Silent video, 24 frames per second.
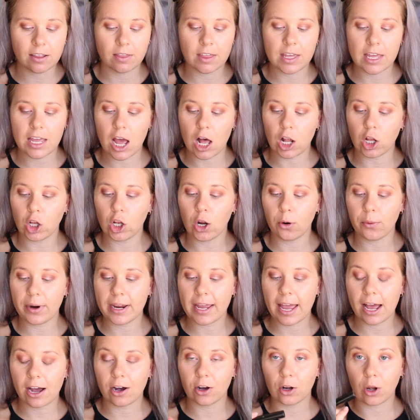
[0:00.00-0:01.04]
the
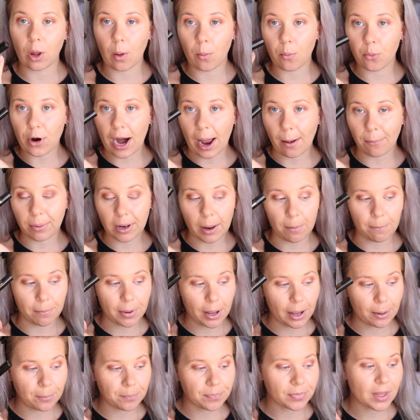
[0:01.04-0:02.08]
L'Oreal Brow
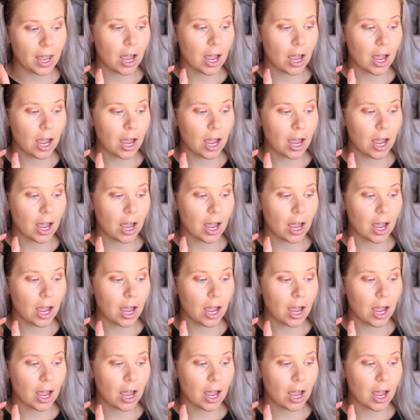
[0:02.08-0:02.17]
Plumper.